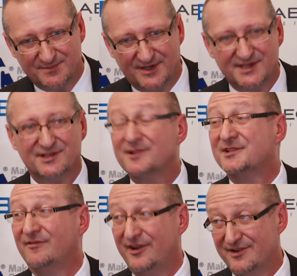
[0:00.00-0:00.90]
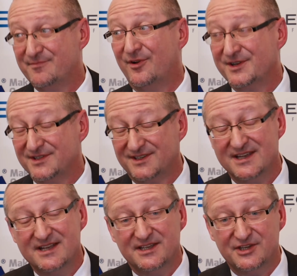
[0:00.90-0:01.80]
but it's also a very important
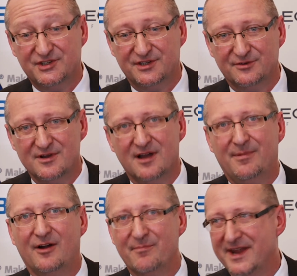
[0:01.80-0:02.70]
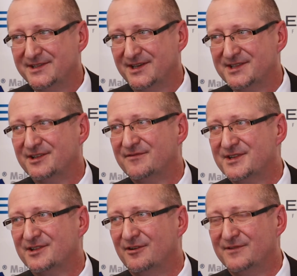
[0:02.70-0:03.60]
issue about maintenance of
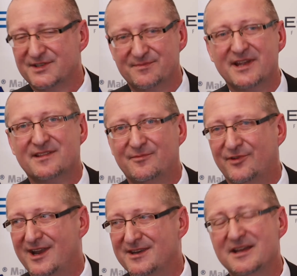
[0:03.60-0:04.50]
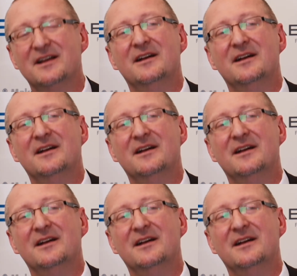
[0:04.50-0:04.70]
these ovens, make them run